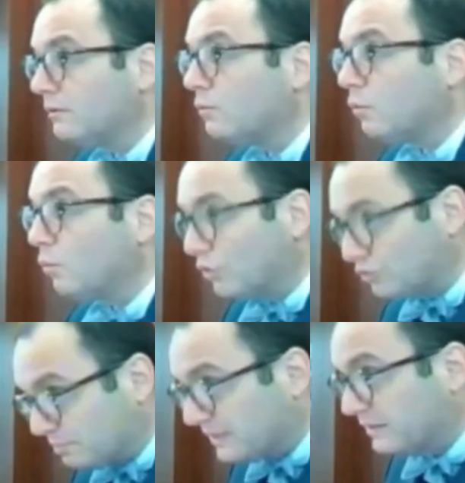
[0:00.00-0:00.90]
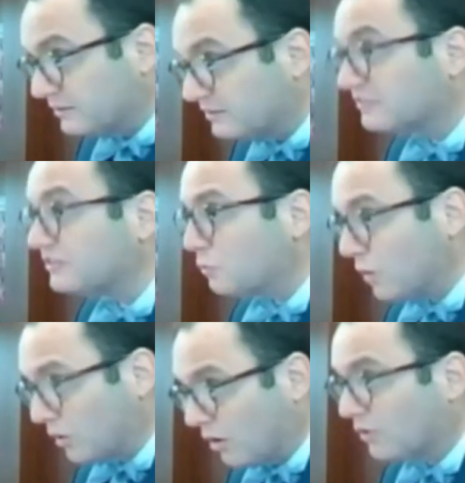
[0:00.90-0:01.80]
Once you plead guilty, it will
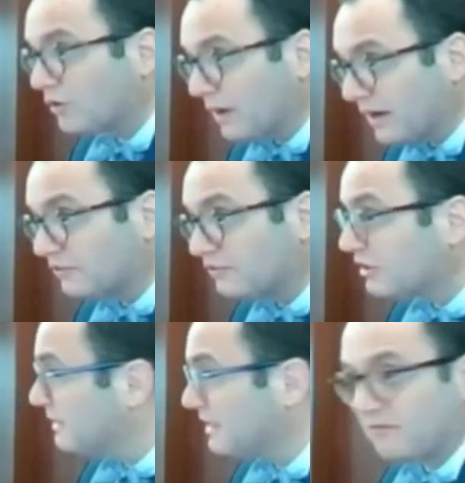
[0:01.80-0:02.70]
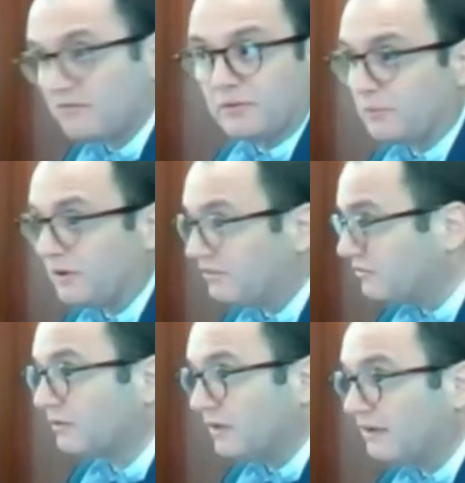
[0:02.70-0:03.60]
go on your record. It's going to be there for the rest of your
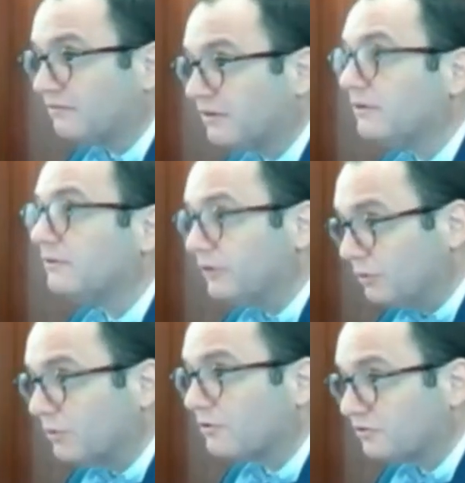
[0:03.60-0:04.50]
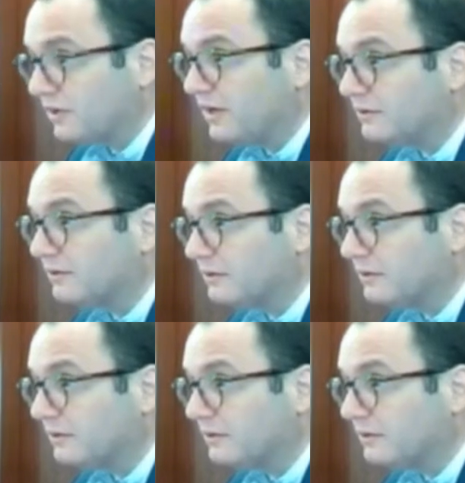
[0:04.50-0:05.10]
life. Do you understand?